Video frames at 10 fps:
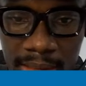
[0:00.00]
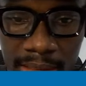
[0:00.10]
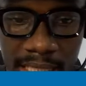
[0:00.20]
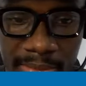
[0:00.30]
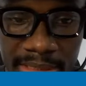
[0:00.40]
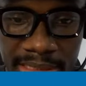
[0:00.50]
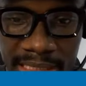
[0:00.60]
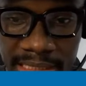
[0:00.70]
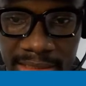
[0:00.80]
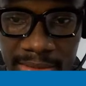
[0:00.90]
let me
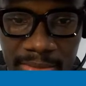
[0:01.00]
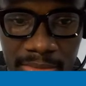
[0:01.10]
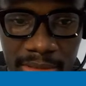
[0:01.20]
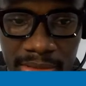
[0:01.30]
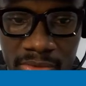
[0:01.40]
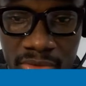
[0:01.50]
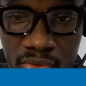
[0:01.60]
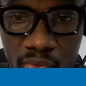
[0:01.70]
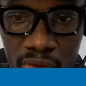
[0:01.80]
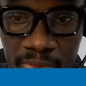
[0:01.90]
say,
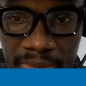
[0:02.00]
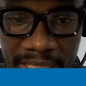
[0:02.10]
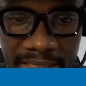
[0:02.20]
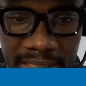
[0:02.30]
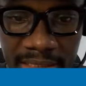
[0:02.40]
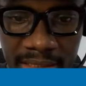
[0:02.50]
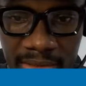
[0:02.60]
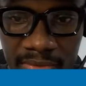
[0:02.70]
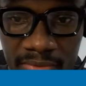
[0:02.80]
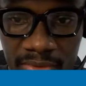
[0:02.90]
Google WordPress
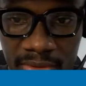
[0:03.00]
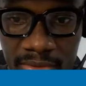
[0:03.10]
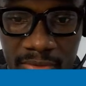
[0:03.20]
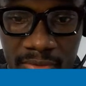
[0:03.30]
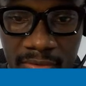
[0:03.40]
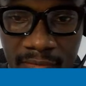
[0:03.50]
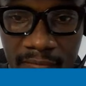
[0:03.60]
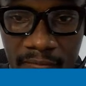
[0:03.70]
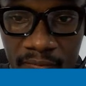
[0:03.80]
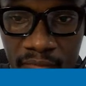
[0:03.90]

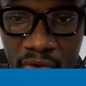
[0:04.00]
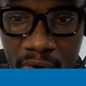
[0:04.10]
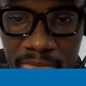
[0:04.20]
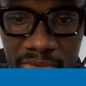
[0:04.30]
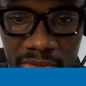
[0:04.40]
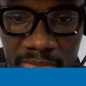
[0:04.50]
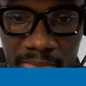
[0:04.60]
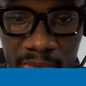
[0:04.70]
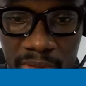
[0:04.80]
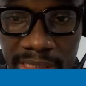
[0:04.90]
forms
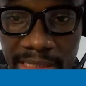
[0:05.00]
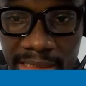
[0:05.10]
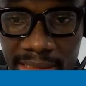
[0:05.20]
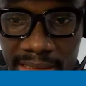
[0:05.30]
plugin.